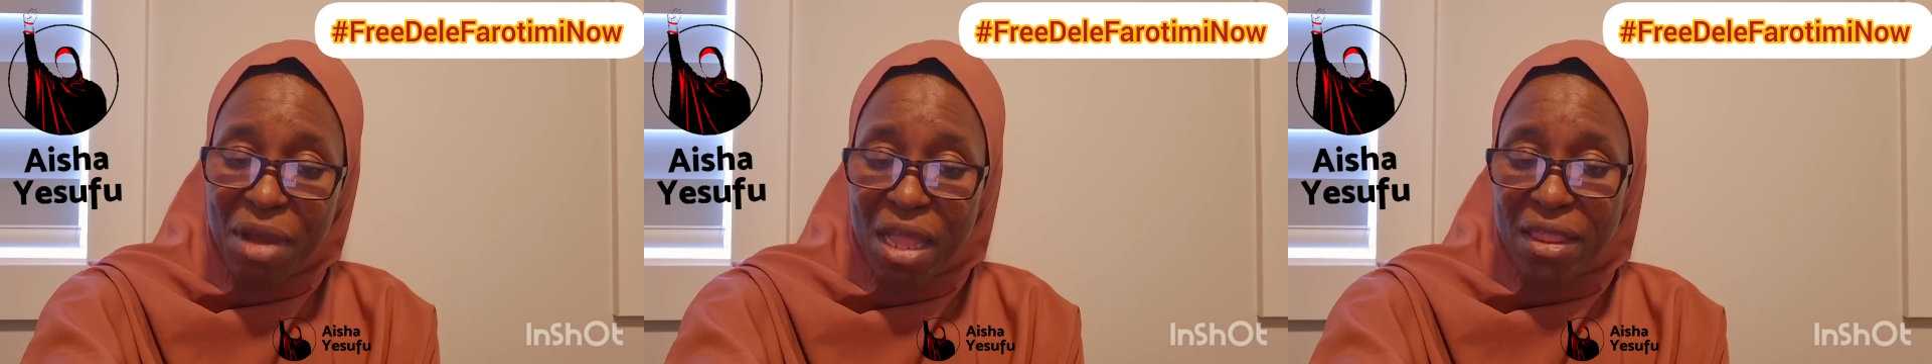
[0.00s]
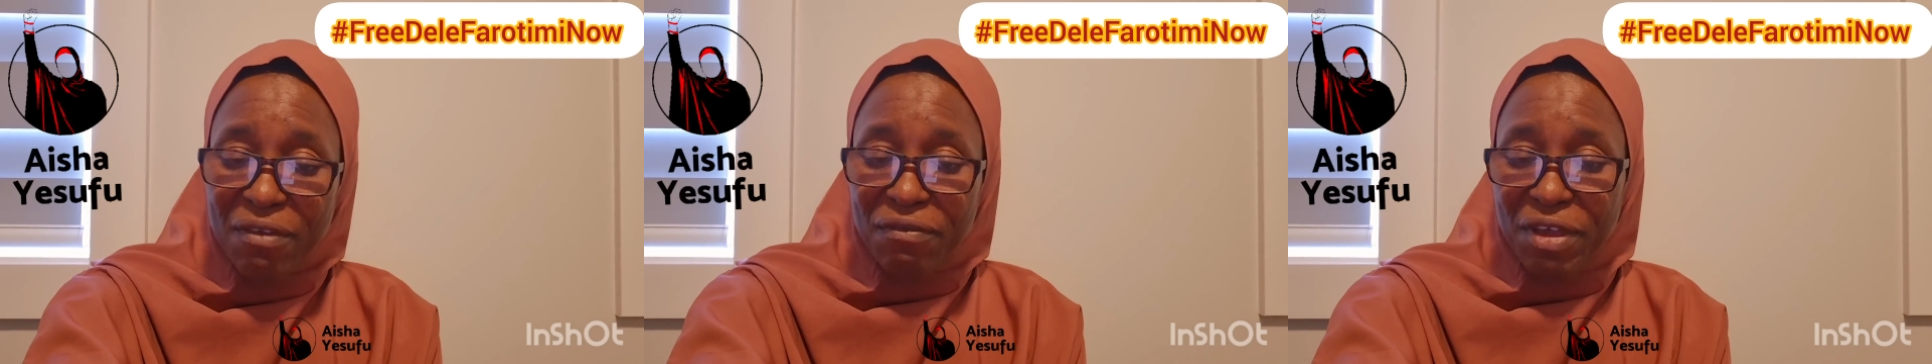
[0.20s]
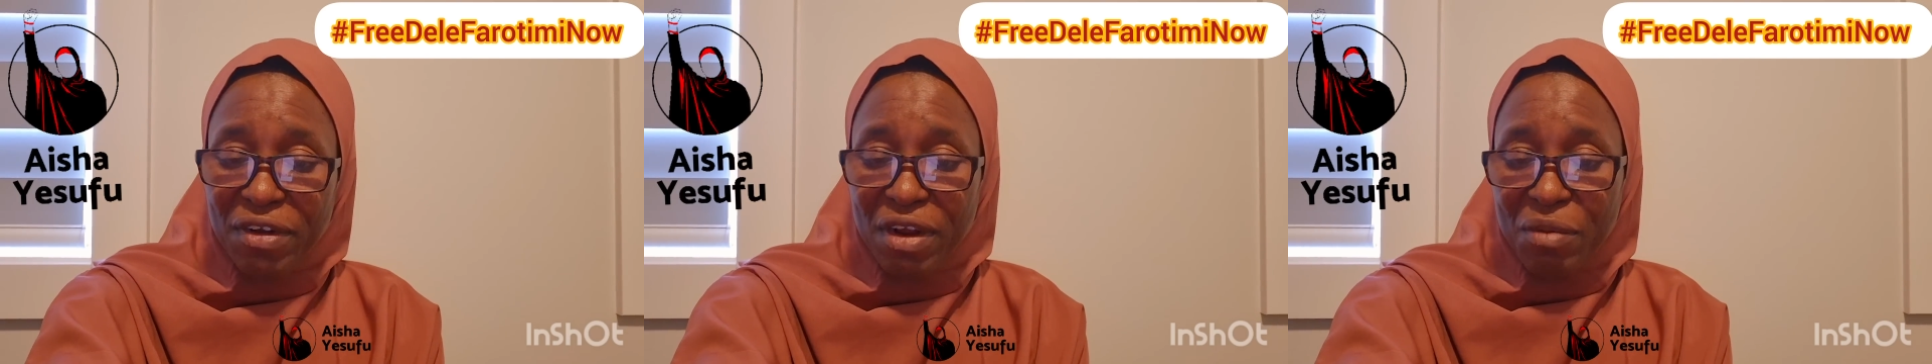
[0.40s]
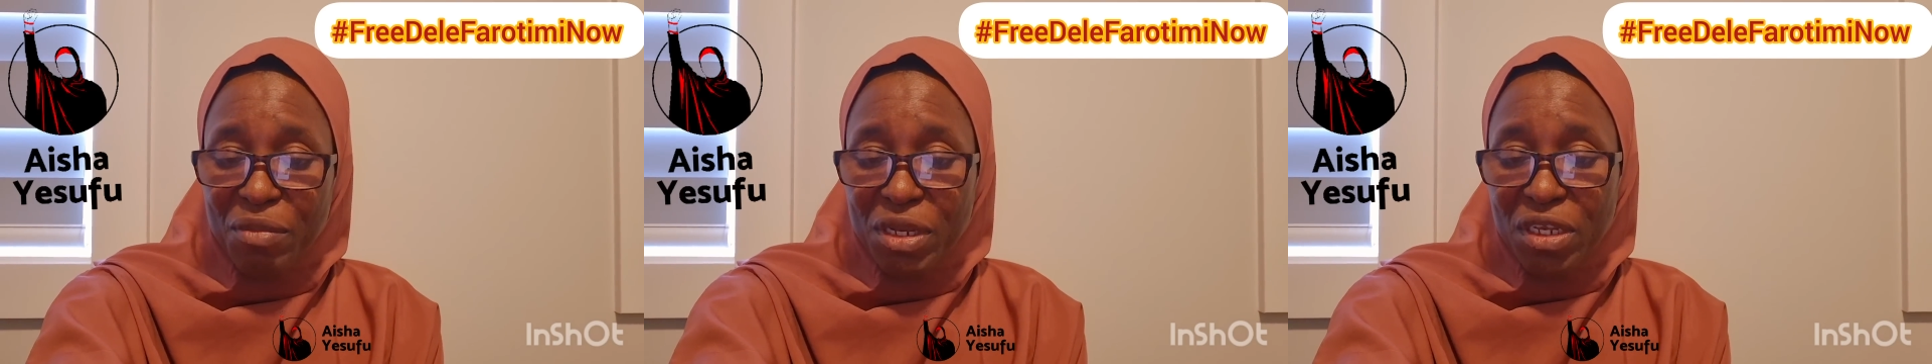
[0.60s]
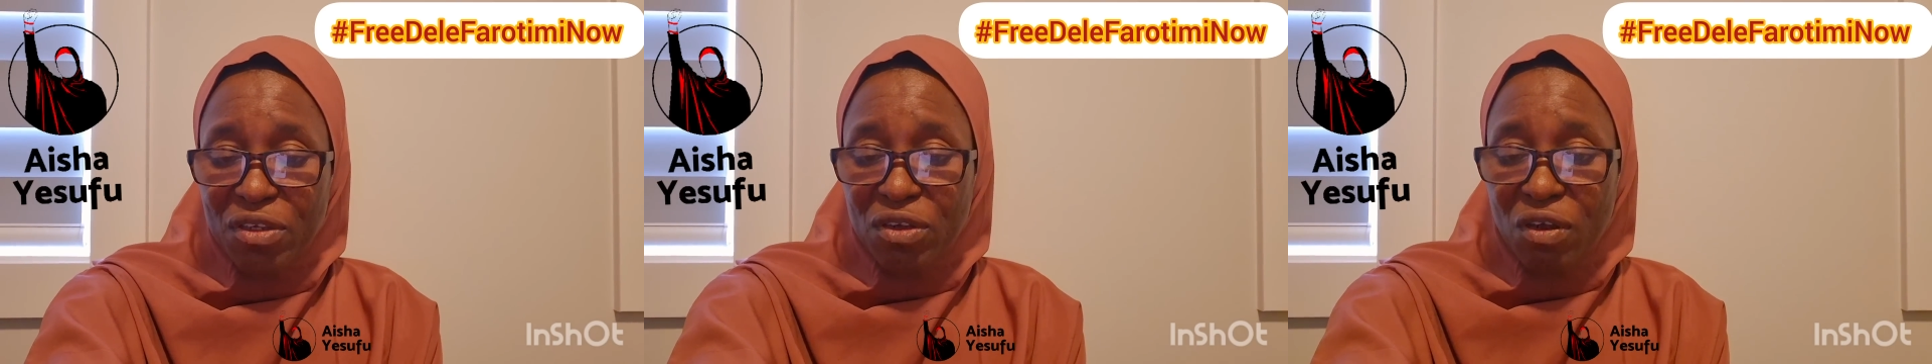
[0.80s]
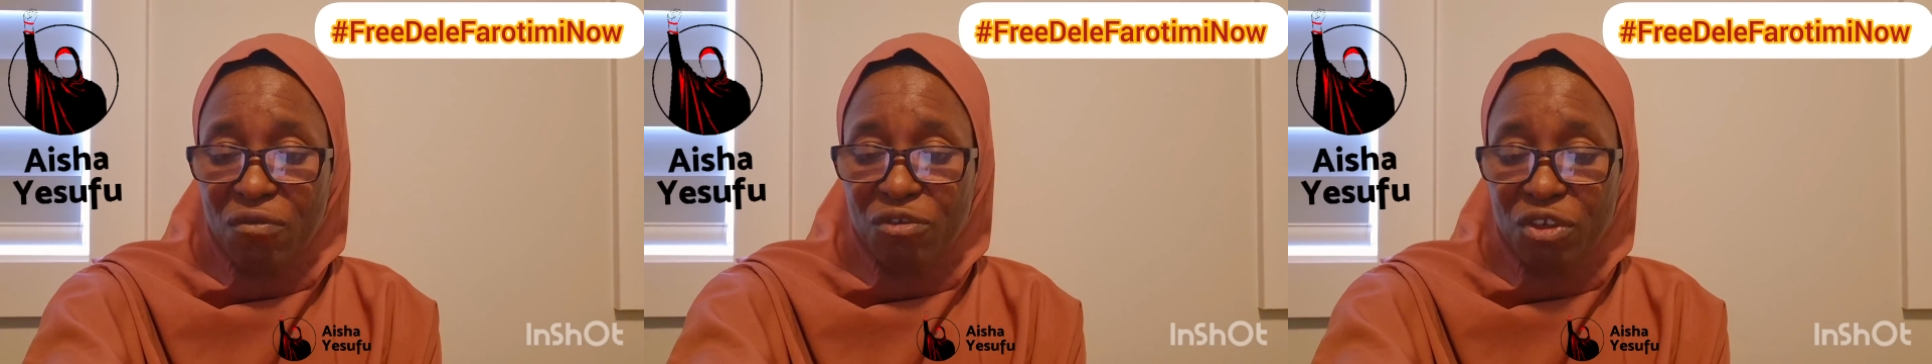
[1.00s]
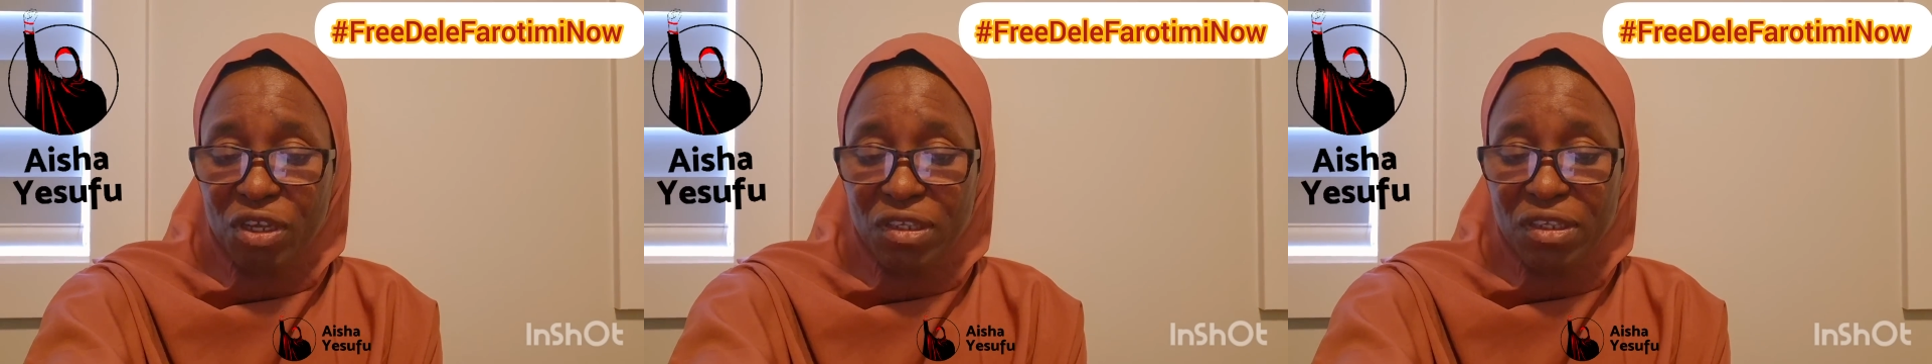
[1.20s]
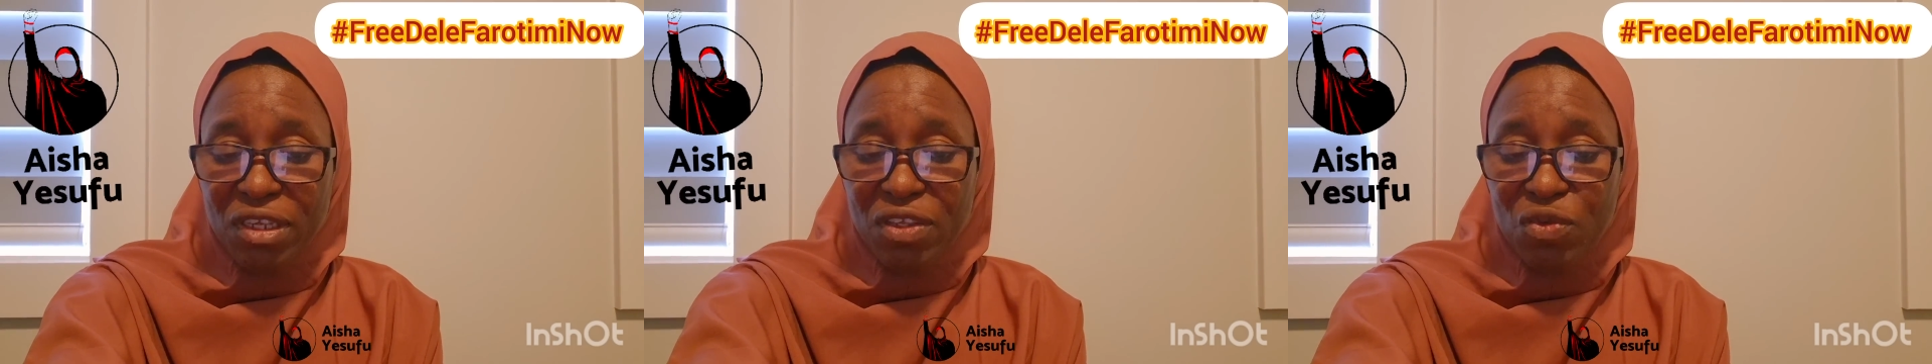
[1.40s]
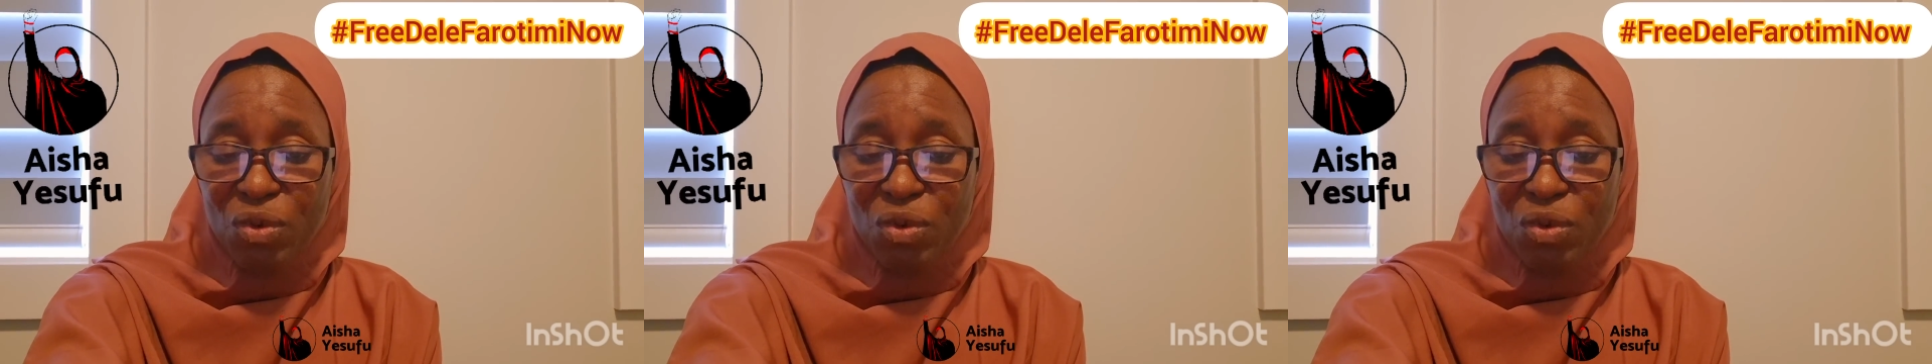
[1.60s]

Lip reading: at the Federal Ministry of Justice,